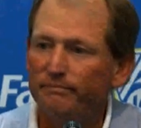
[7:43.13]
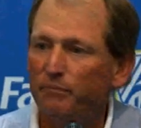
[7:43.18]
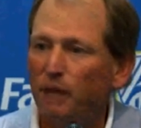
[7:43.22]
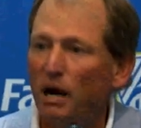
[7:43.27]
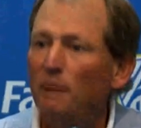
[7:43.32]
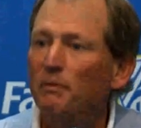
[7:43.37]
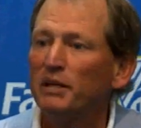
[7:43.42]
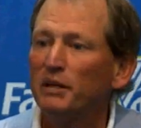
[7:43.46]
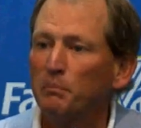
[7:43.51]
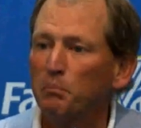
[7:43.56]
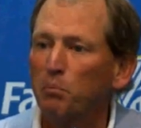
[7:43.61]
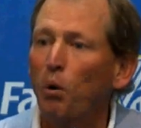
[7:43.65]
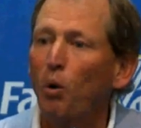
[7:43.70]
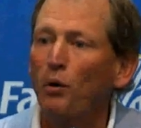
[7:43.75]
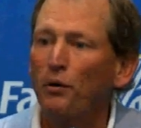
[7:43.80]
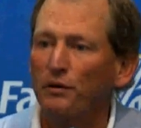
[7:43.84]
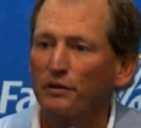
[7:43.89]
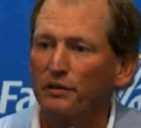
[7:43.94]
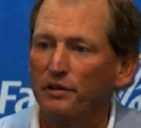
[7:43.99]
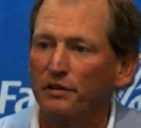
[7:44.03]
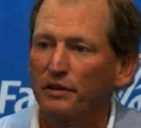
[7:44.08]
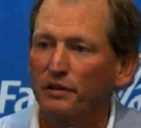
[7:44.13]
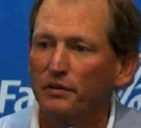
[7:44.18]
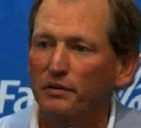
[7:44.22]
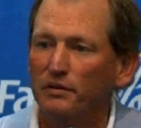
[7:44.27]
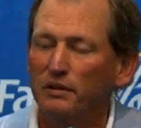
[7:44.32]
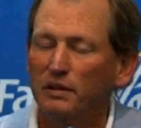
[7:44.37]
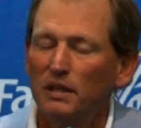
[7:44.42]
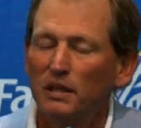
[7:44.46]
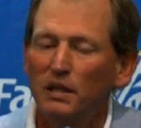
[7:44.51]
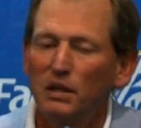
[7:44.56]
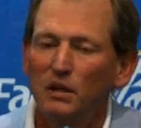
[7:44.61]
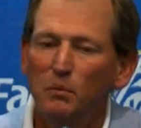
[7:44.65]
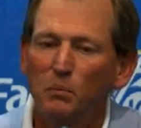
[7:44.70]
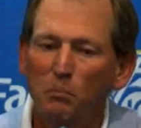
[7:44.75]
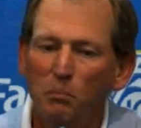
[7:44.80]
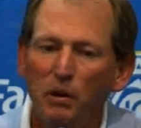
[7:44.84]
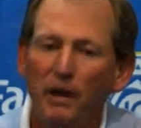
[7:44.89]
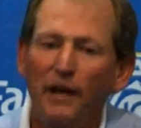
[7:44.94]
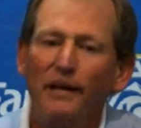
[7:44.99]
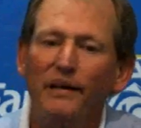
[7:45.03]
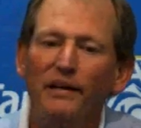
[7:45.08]
probably important to do,
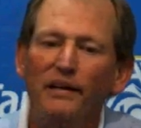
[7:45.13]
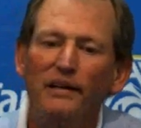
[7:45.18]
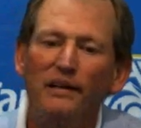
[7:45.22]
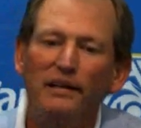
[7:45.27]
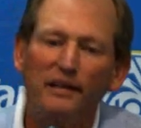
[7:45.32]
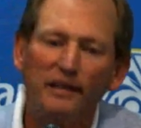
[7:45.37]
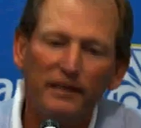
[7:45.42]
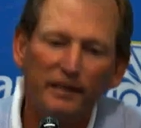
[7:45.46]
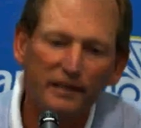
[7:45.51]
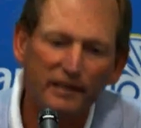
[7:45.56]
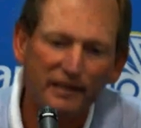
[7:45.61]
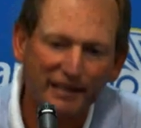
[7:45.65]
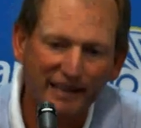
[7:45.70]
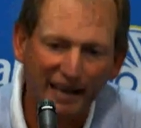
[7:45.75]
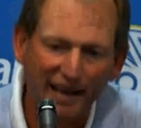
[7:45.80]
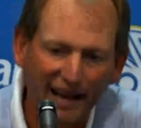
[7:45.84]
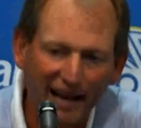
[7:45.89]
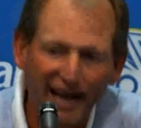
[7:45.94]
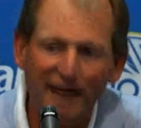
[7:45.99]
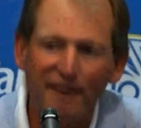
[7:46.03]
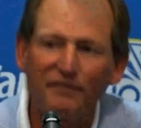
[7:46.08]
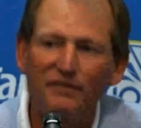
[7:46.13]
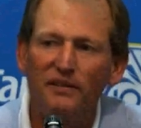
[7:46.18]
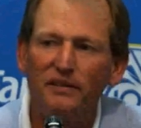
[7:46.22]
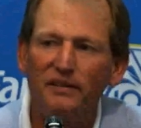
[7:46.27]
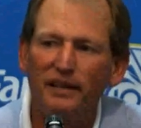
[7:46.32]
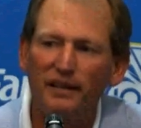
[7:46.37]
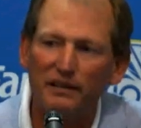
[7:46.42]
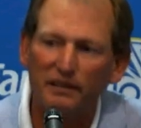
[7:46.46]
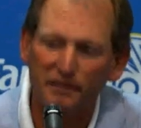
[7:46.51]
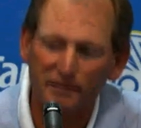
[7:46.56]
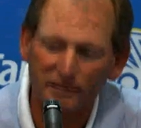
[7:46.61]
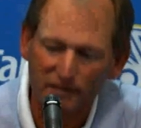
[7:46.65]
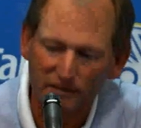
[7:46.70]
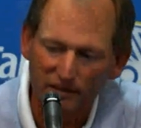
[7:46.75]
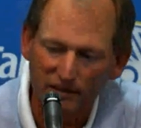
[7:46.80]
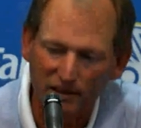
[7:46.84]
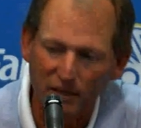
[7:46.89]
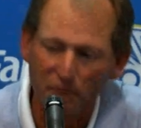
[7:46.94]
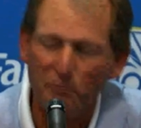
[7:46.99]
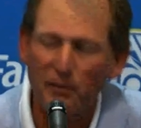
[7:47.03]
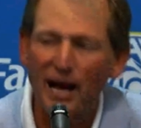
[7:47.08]
but you have to then
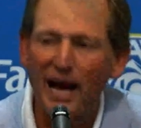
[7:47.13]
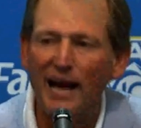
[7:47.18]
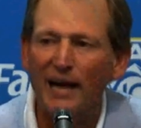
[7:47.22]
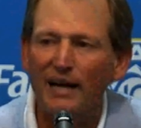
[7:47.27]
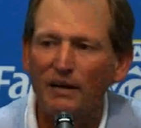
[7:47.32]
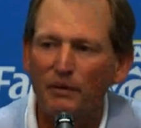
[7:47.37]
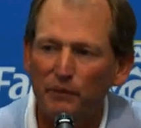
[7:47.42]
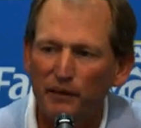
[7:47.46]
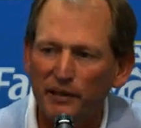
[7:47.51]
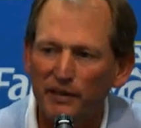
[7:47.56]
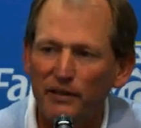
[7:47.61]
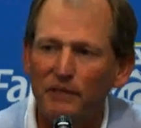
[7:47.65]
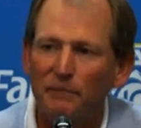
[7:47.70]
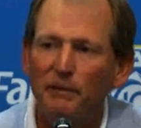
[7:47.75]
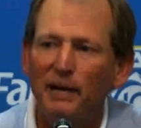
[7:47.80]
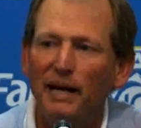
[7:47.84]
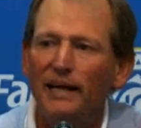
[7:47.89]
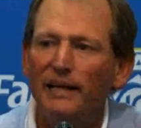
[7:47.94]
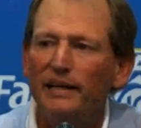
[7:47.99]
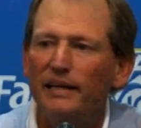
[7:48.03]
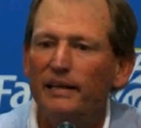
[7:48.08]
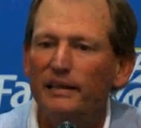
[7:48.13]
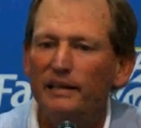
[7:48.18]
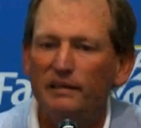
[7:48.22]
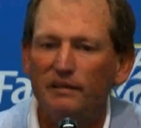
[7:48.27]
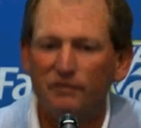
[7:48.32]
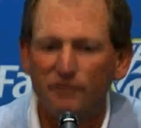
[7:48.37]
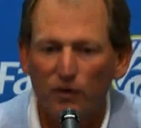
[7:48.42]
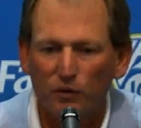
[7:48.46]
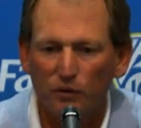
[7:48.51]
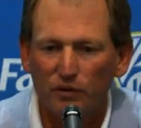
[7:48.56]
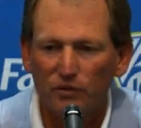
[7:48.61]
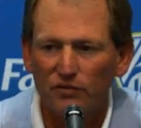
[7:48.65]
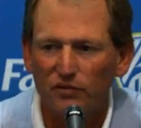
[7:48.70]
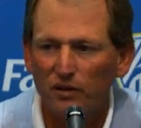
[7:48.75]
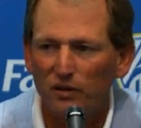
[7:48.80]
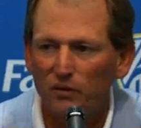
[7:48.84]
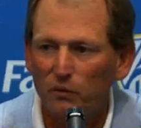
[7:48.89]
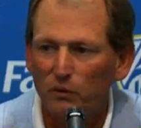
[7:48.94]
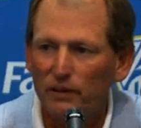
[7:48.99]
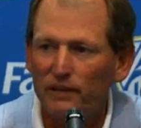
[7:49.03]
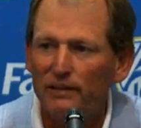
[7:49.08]
come back, reel it back in, and focus
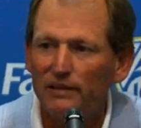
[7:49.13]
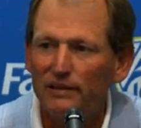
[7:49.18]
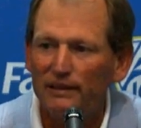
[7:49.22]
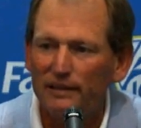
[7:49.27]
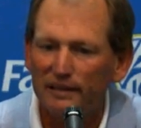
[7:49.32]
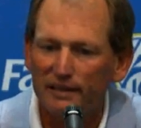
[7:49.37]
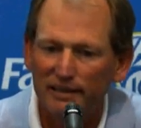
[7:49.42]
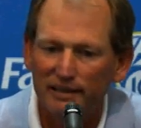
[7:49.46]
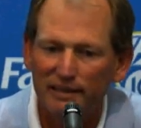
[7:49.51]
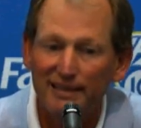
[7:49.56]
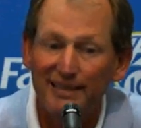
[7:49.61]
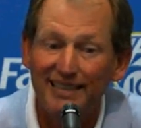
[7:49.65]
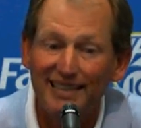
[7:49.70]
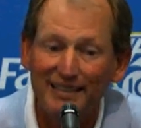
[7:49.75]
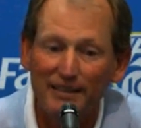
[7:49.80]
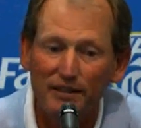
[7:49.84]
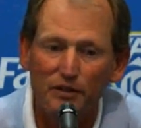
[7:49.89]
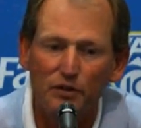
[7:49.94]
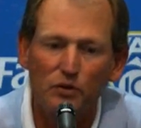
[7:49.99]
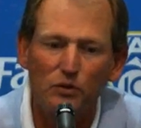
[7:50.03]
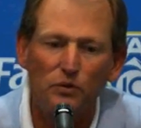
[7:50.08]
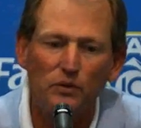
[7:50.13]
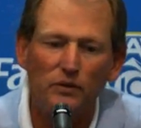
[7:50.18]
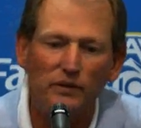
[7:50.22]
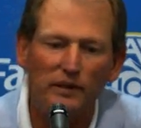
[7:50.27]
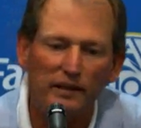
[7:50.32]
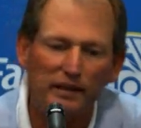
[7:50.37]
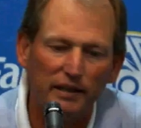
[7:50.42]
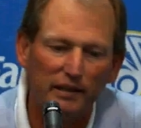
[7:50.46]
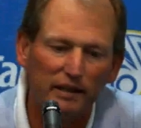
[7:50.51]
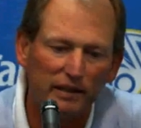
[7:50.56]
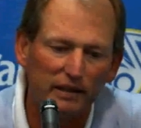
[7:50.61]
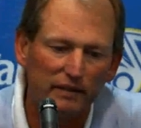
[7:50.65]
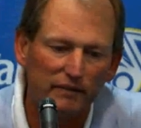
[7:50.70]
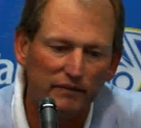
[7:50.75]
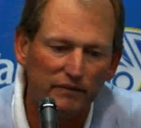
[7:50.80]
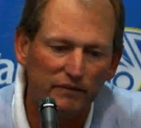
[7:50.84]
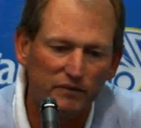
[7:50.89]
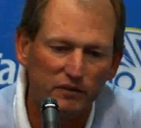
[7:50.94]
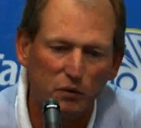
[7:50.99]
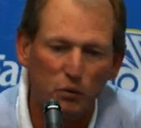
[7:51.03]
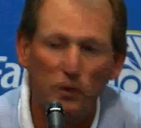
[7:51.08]
on what you need to do
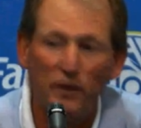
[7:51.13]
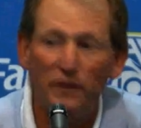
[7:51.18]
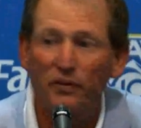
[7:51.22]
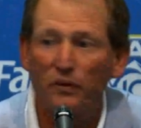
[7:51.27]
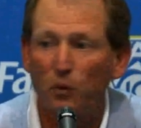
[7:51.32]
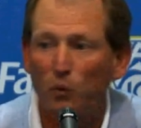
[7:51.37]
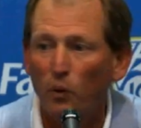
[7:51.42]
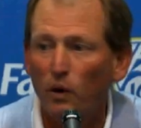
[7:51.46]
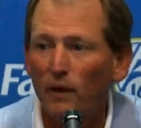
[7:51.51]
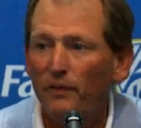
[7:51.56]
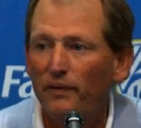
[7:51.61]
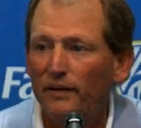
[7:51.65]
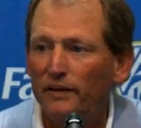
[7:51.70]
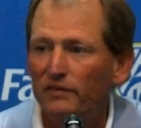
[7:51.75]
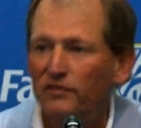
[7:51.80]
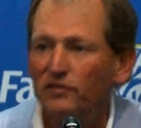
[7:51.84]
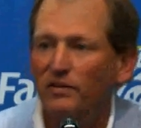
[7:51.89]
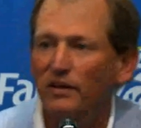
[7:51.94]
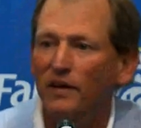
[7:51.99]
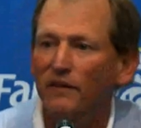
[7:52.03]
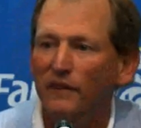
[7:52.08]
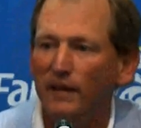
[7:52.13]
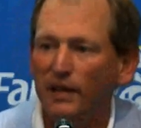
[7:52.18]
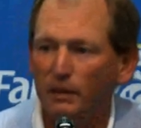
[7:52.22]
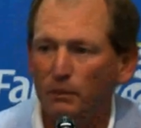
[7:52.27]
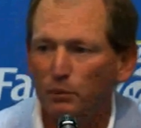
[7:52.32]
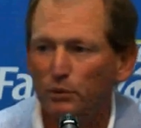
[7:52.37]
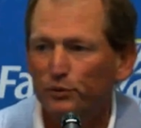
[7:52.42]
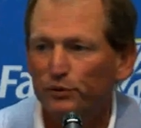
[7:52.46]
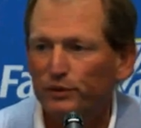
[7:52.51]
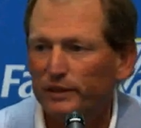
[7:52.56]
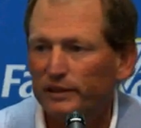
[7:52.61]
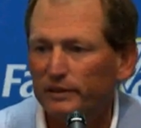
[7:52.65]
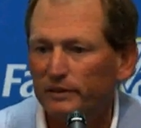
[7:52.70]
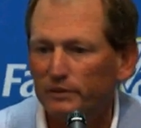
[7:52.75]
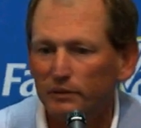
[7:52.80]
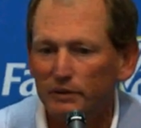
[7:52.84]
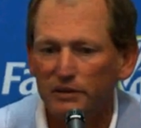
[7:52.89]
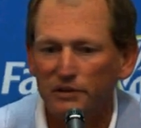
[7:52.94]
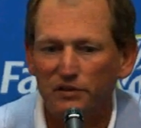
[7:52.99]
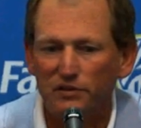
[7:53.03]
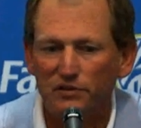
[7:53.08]
to win the one that's available to you,
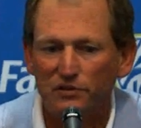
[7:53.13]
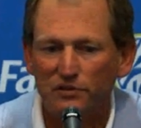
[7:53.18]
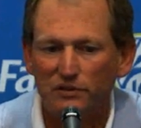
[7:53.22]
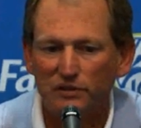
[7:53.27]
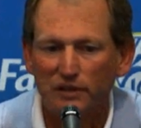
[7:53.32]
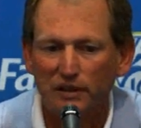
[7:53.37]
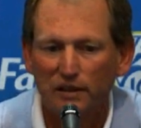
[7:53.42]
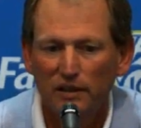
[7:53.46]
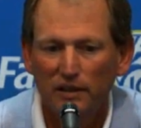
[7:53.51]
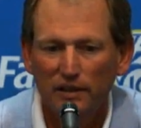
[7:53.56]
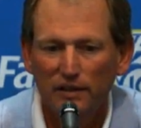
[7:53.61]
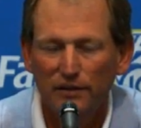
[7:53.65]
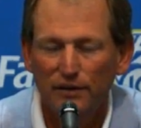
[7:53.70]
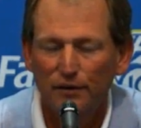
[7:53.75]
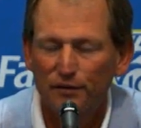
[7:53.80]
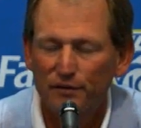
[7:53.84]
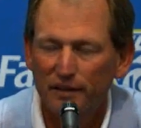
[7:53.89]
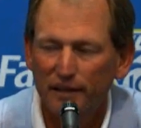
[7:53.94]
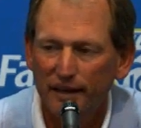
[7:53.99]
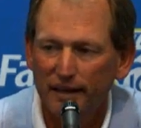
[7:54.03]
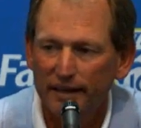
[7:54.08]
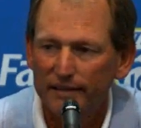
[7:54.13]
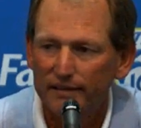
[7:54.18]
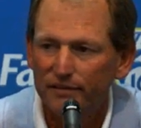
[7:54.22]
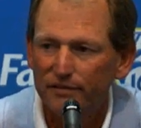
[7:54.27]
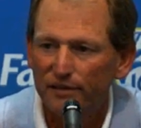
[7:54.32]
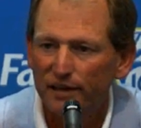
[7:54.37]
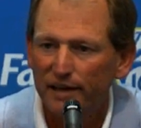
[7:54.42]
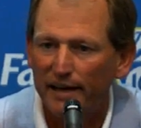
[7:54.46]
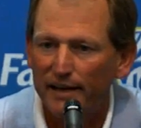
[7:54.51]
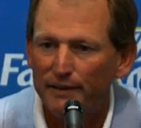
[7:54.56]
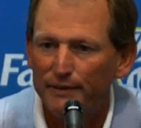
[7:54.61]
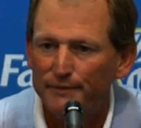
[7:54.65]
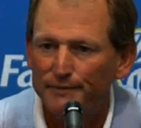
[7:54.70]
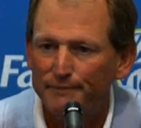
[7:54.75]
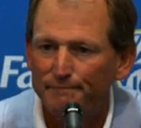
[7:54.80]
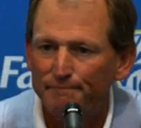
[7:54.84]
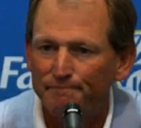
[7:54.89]
which is Thursday night in Seattle.